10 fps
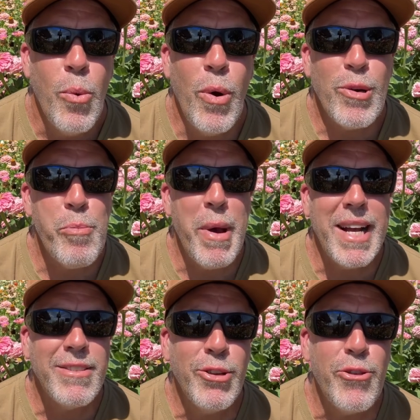Welcome
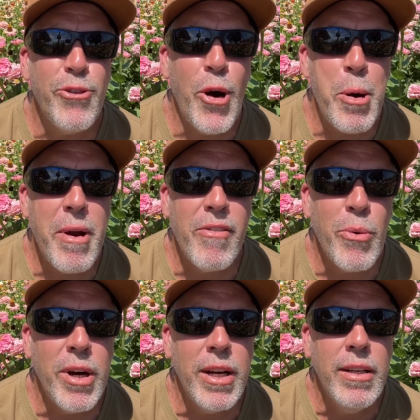back to the farm,
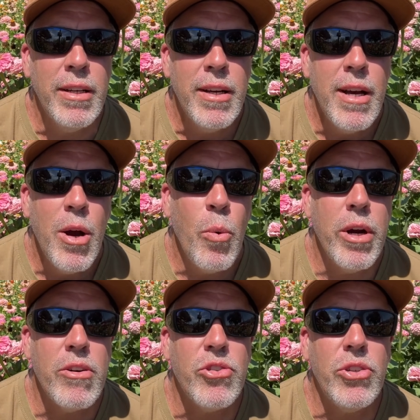everyone. We
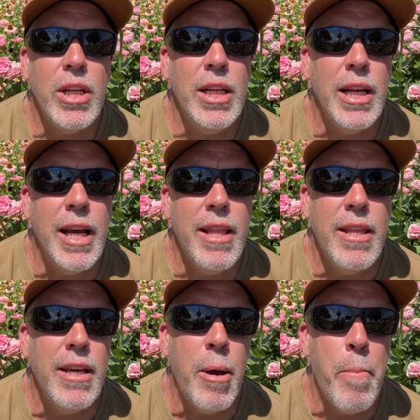are sitting in
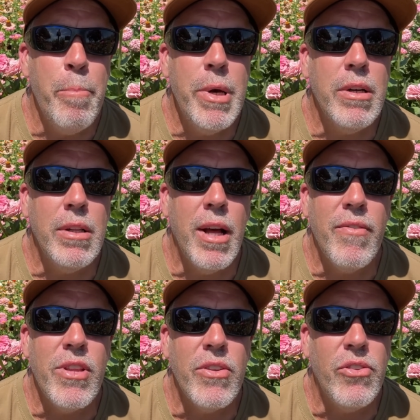the middle
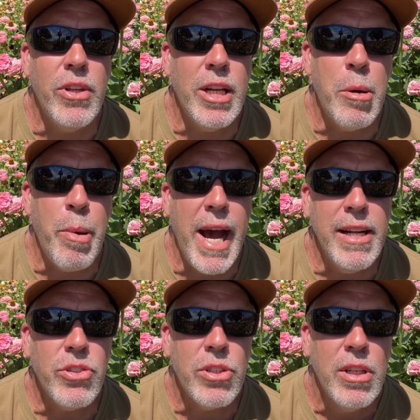of the zinnia
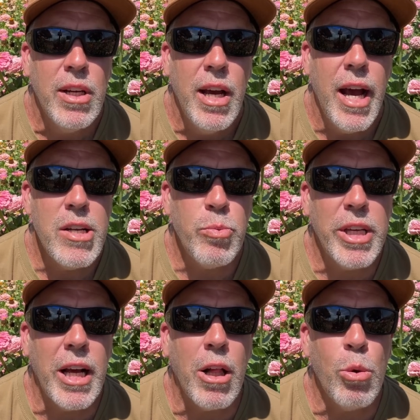patch as we
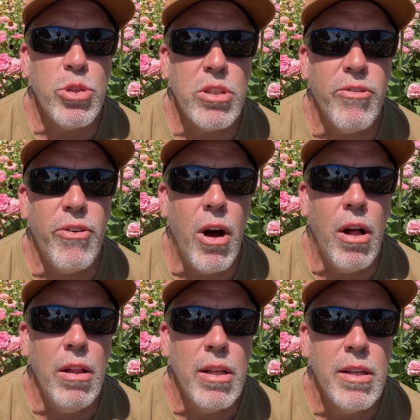get close to
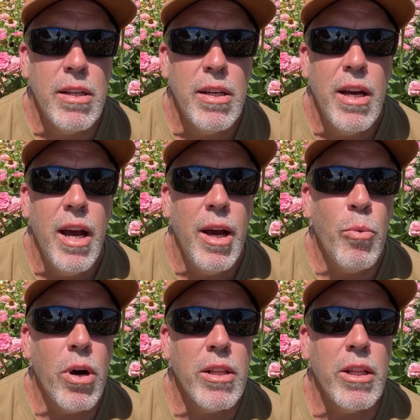fall, and
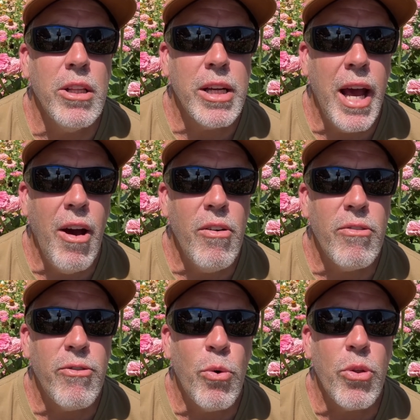we're on the lookout
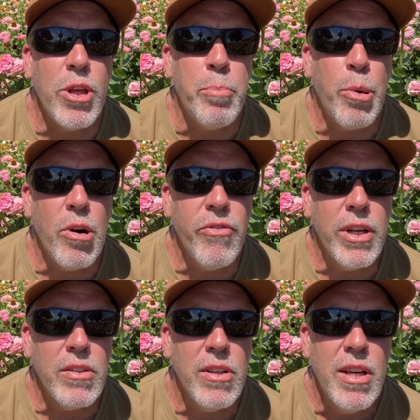for the
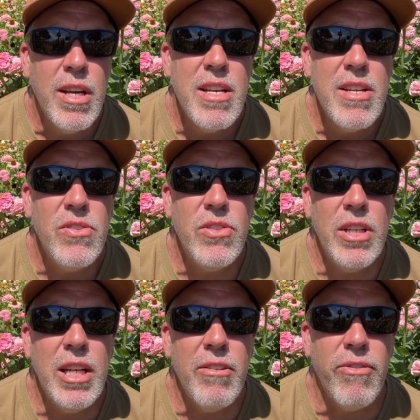perfect
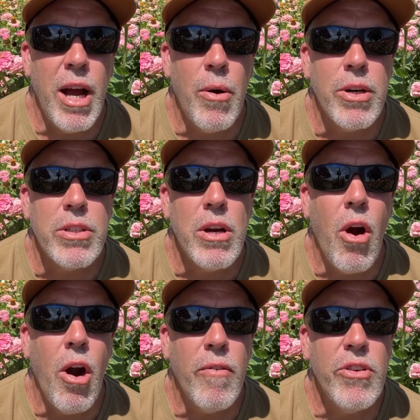zinnia flower to
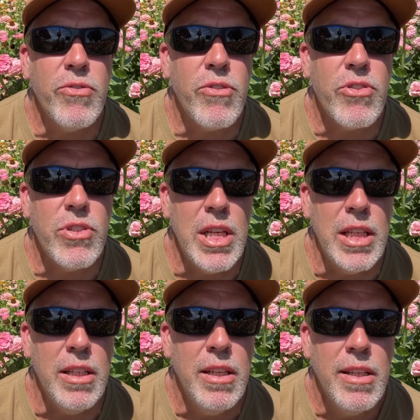harvest for
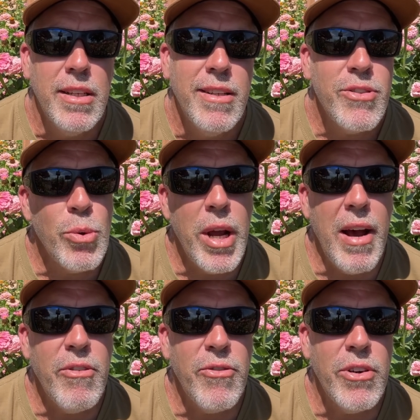seed, so we
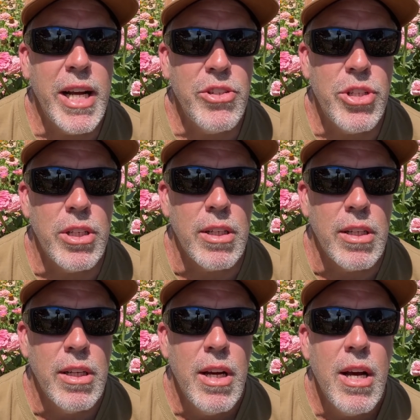have it for next year.
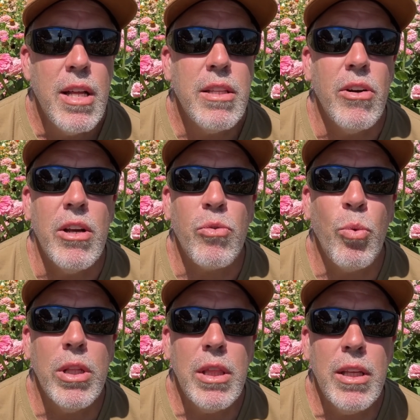There is
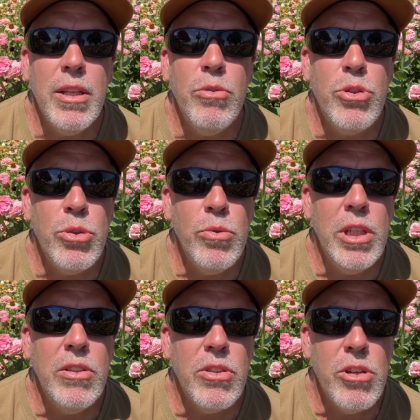one thing you do
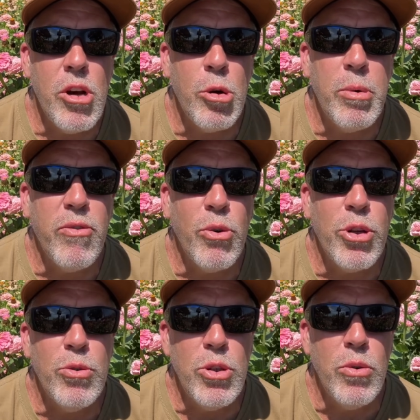need to know before
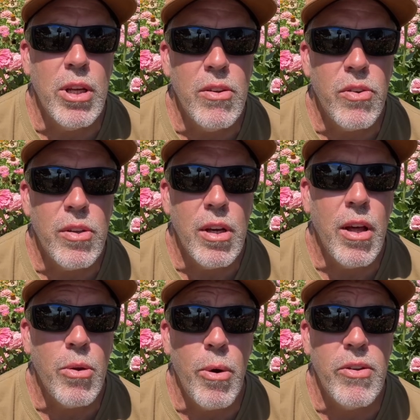you do this,
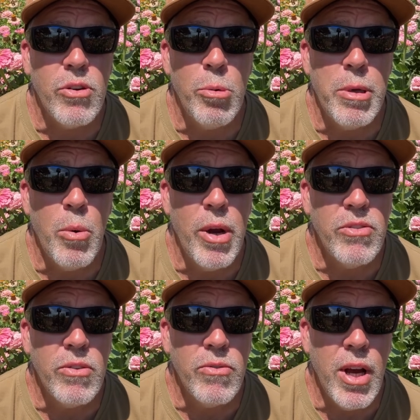otherwise it'll be a
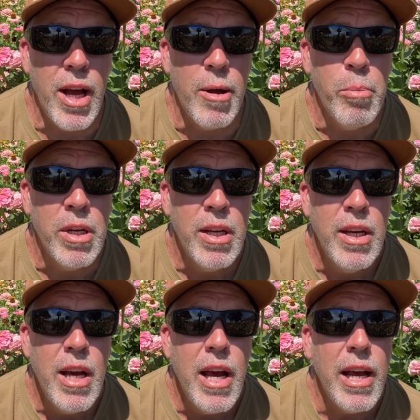waste of time,
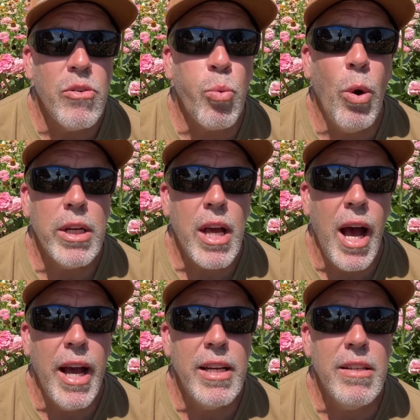is what
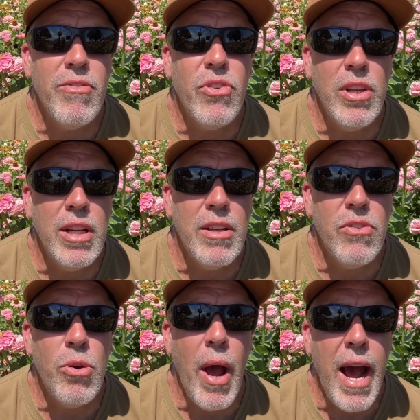kind of
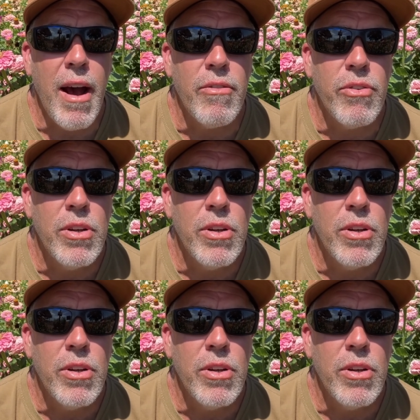zinnias you have.